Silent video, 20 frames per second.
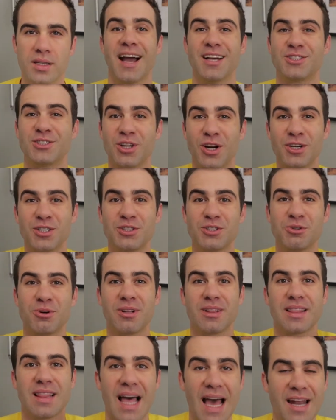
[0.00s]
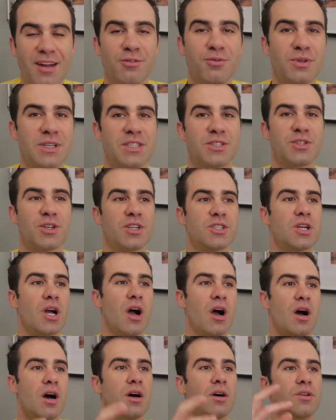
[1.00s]
I started to do a lot of research
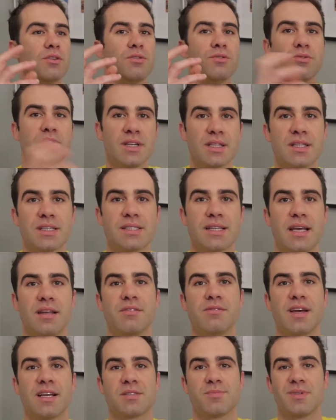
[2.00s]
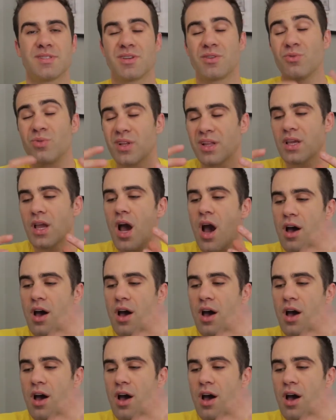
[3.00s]
on real estate investments and really